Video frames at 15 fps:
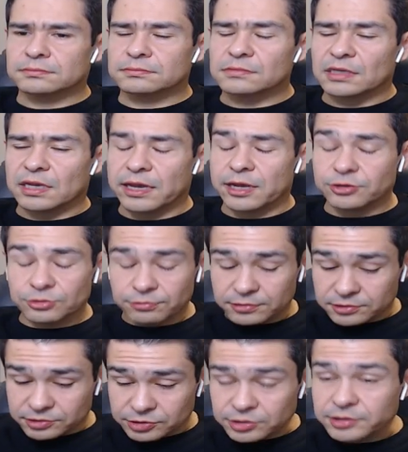Yeah, you
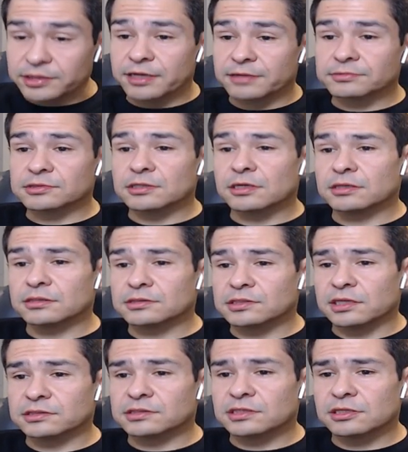really shouldn't have,
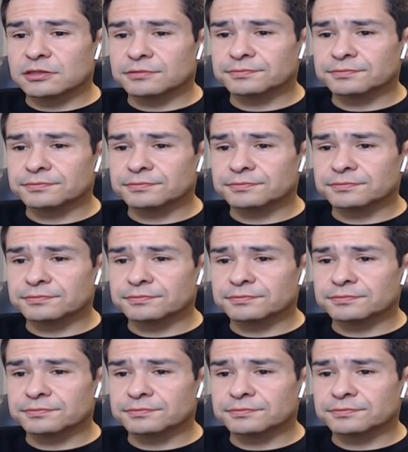Satsuki.